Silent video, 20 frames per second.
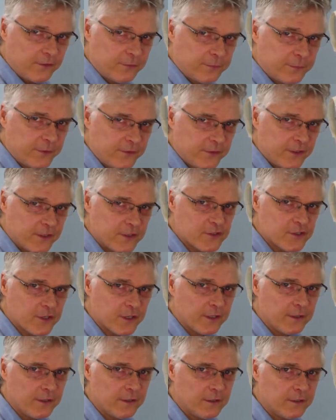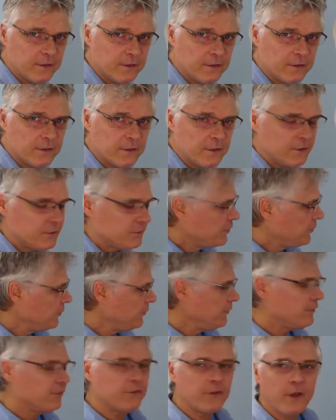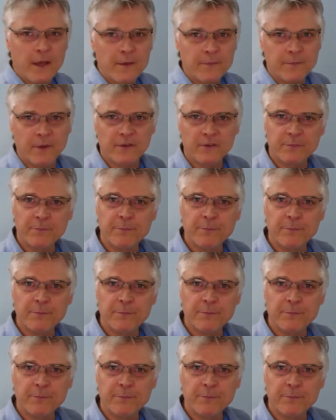position to the side bust.